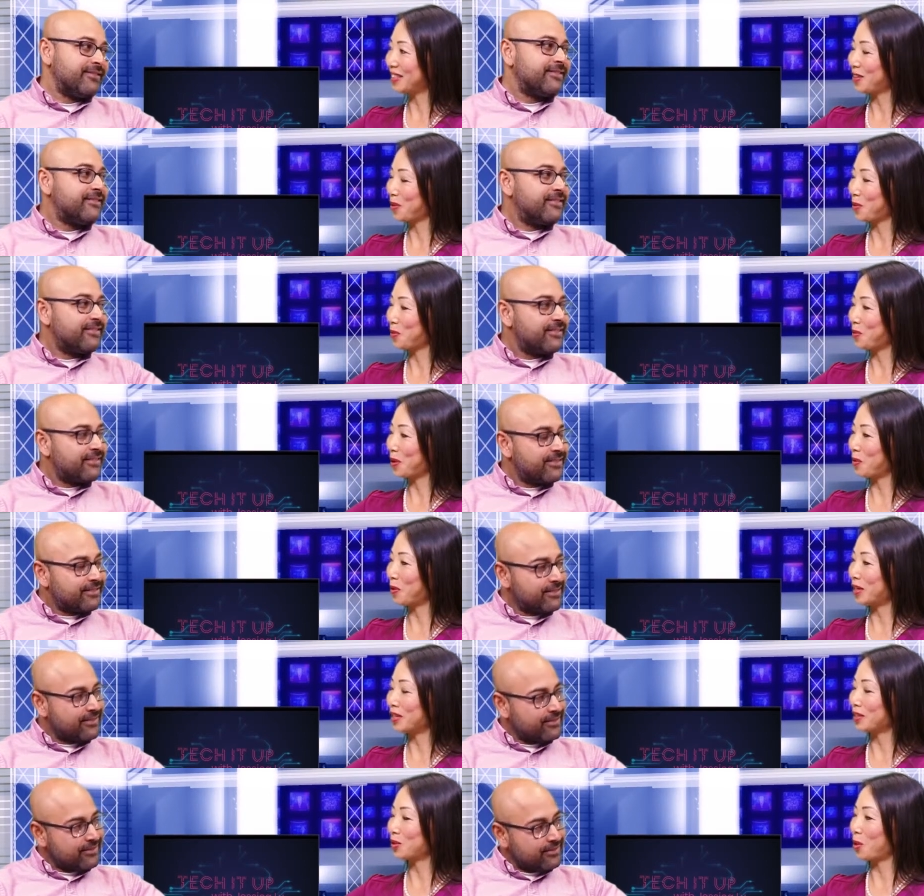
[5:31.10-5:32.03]
Speaker 1: So
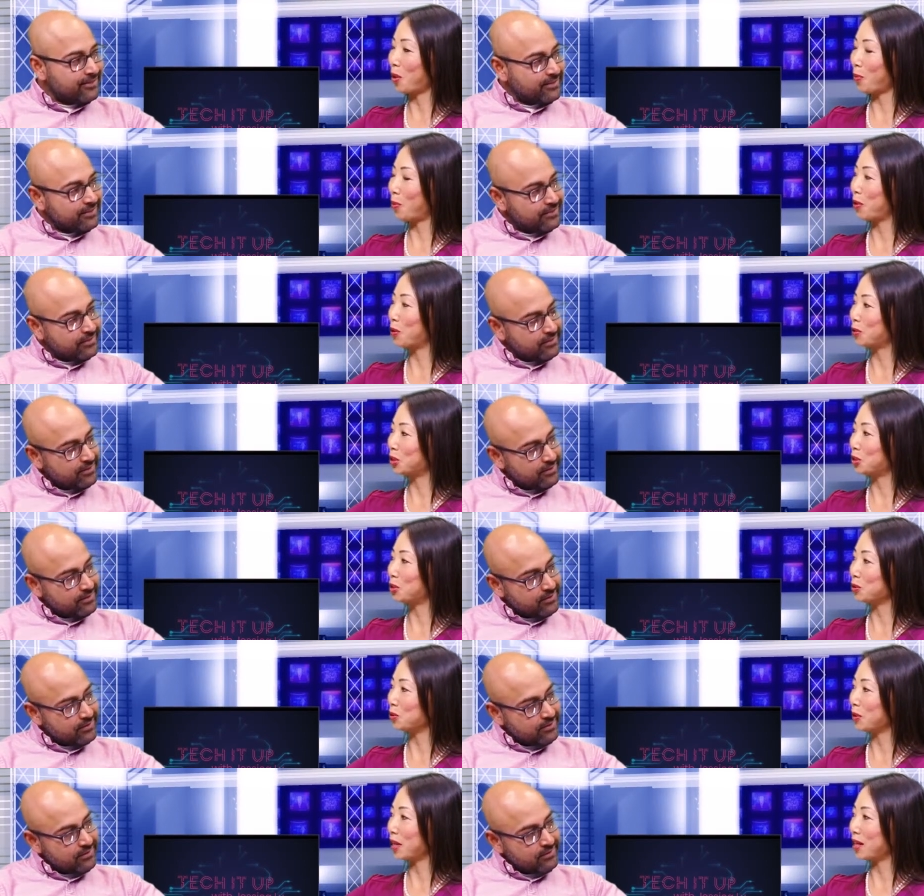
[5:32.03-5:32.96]
what is your approach
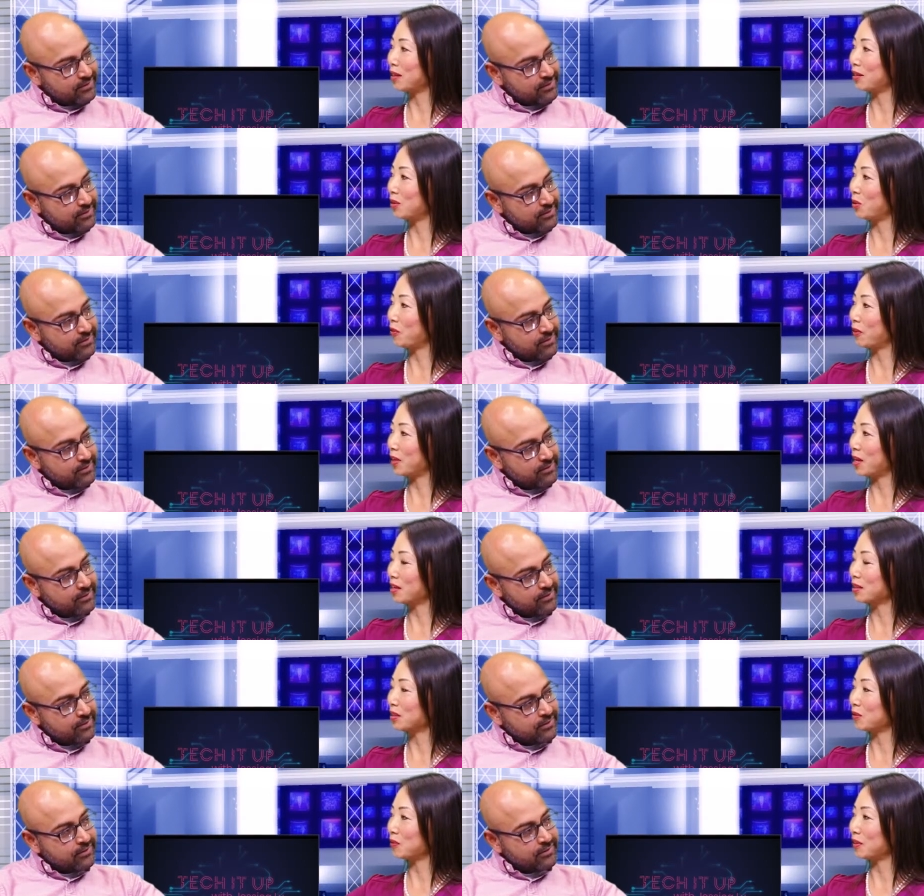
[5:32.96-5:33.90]
to that and your
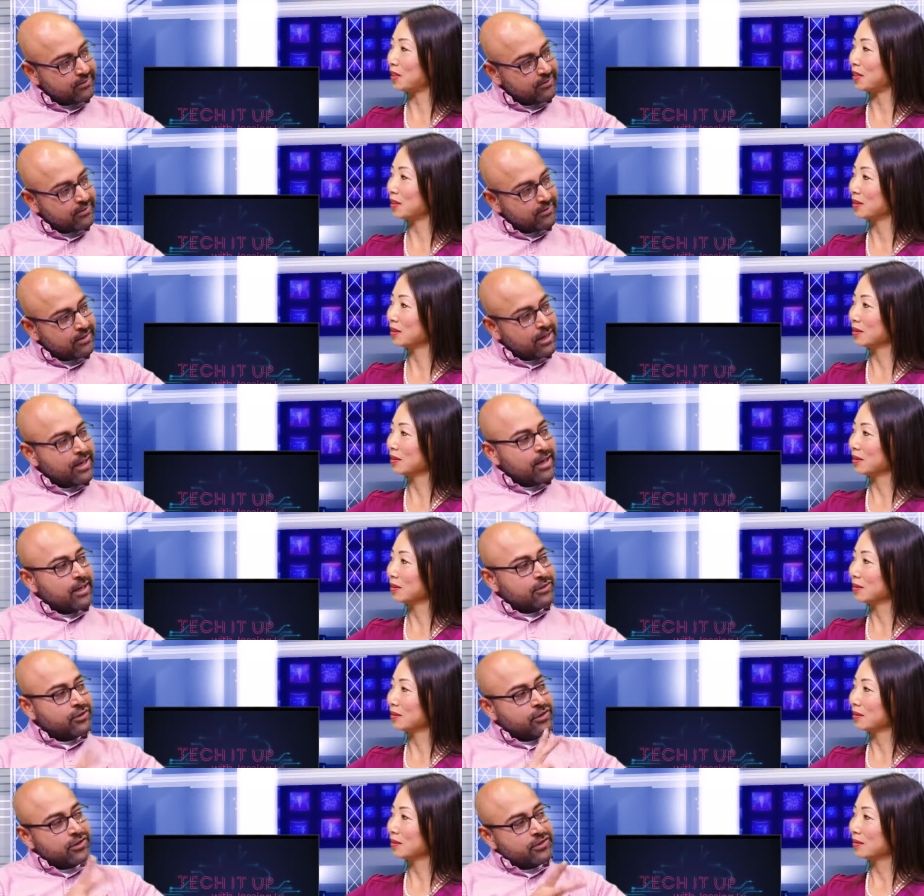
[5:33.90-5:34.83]
philosophy?
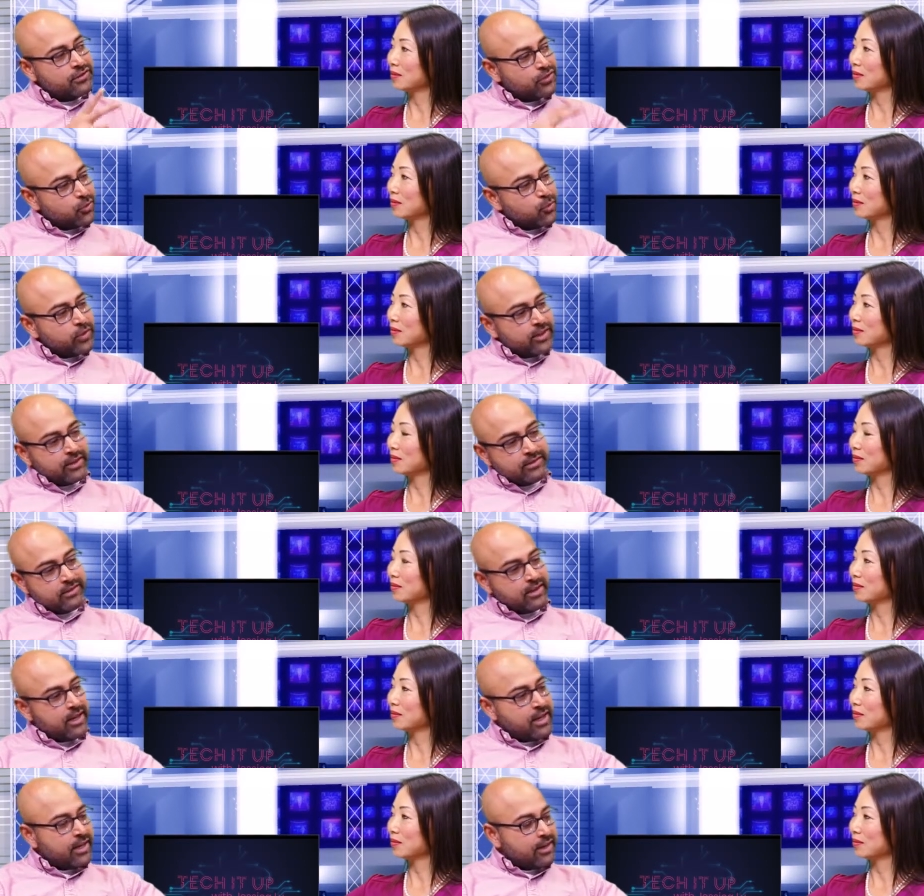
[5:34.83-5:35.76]
Speaker 2: So there's two
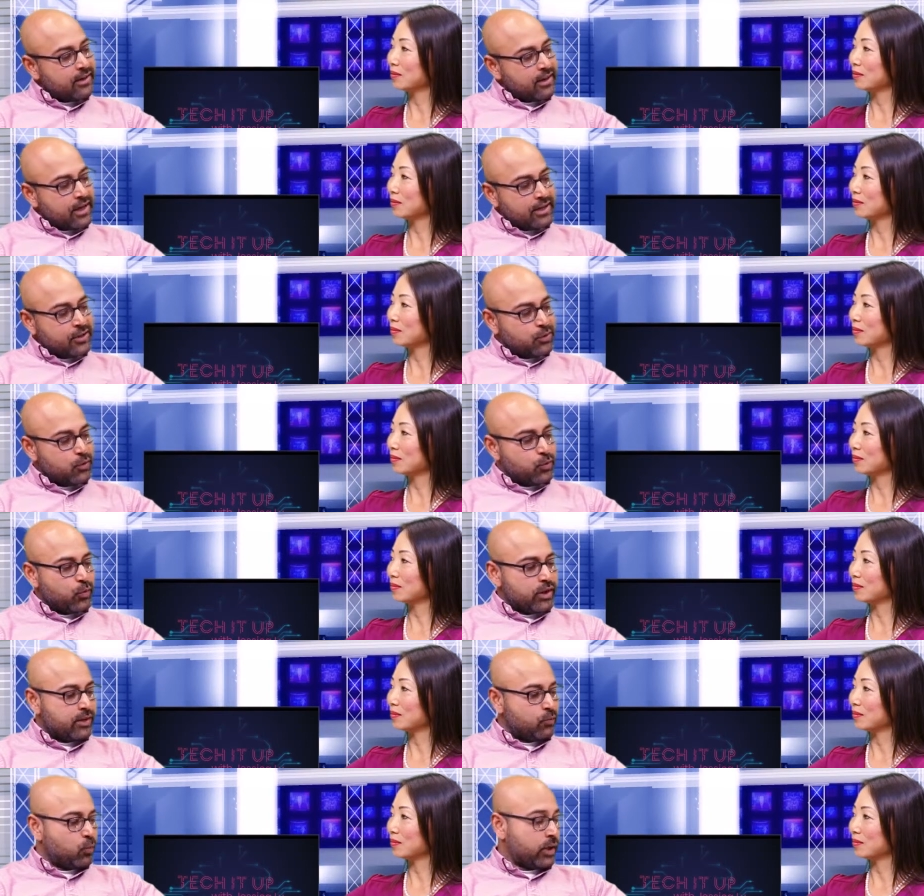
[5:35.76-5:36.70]
things that I, I do.
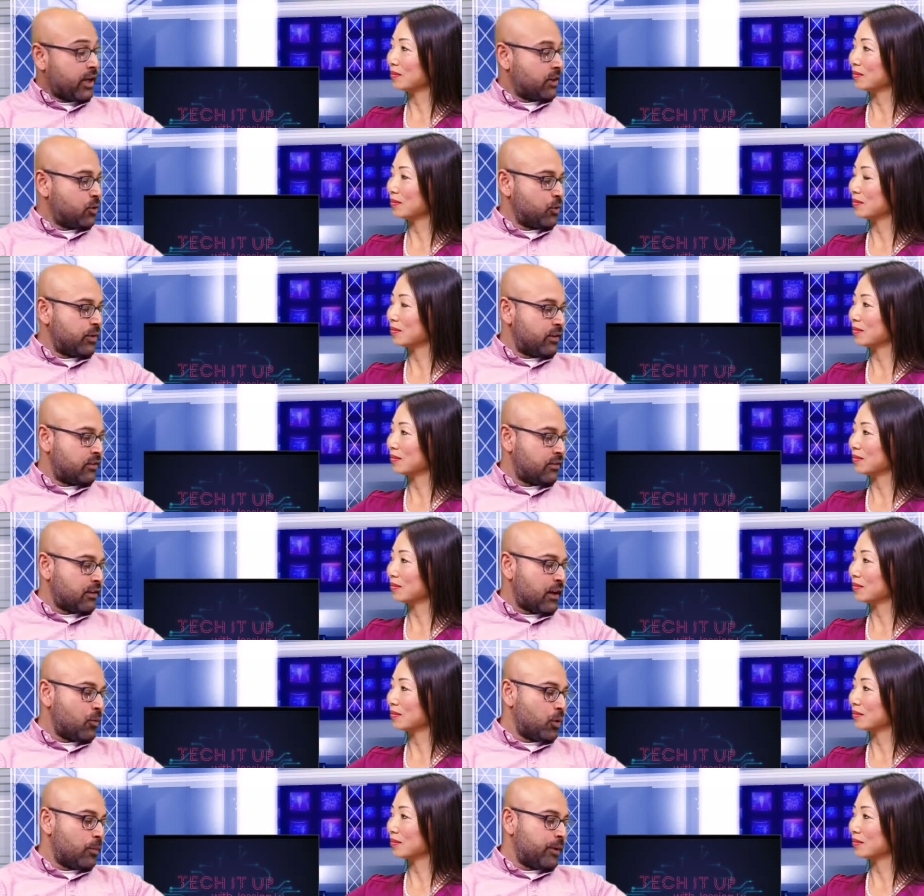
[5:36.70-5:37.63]
What what I do
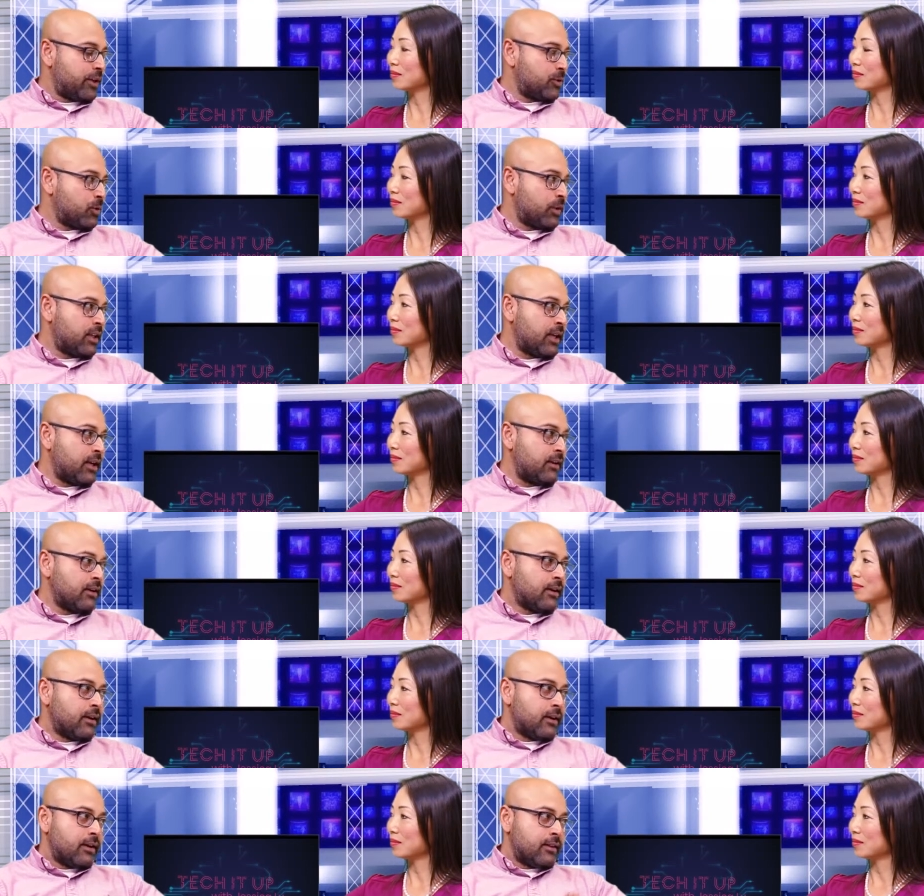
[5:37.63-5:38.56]
is I want to make sure
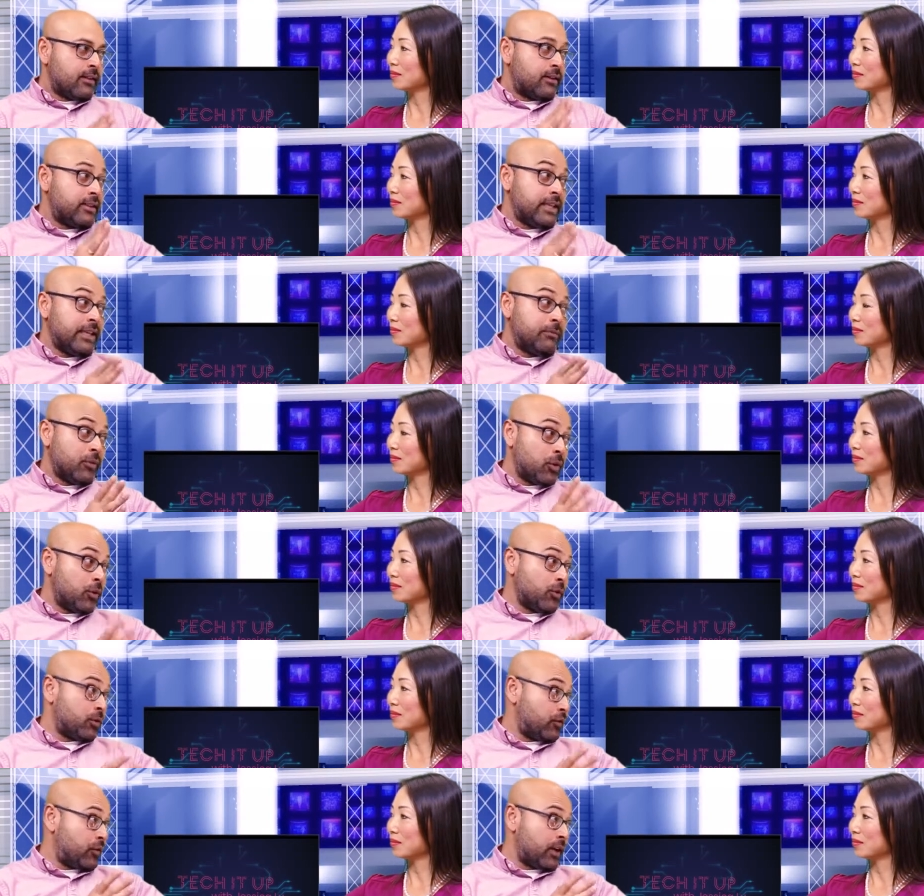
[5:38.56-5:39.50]
that the team
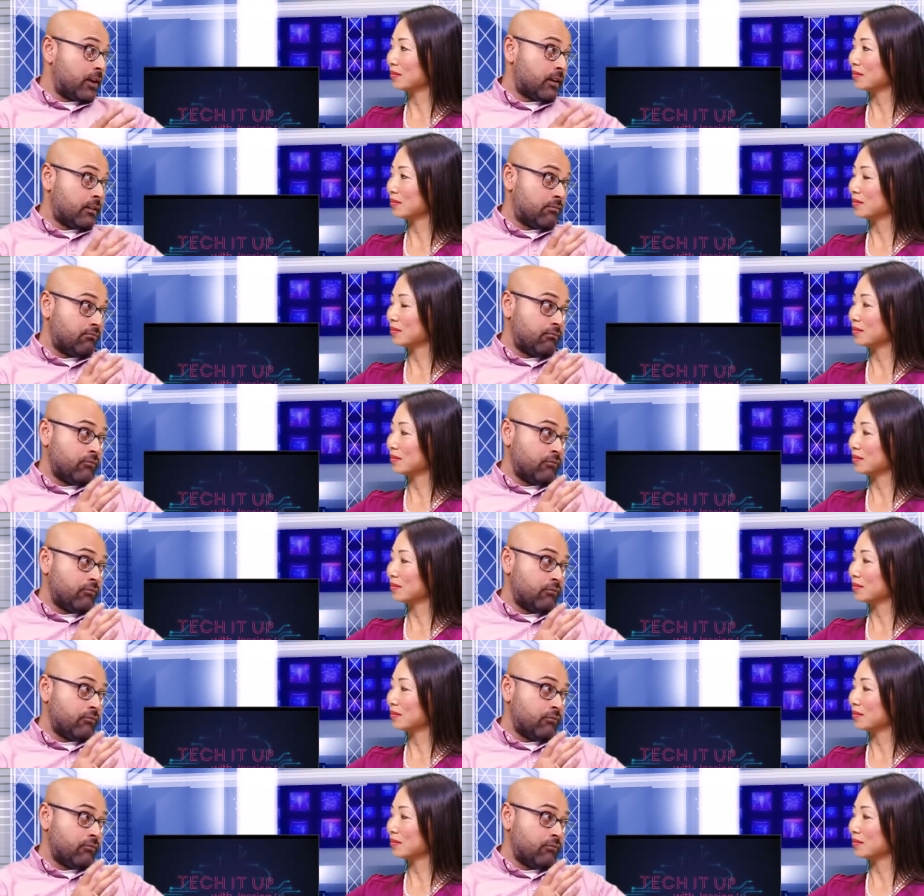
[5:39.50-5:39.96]
knows where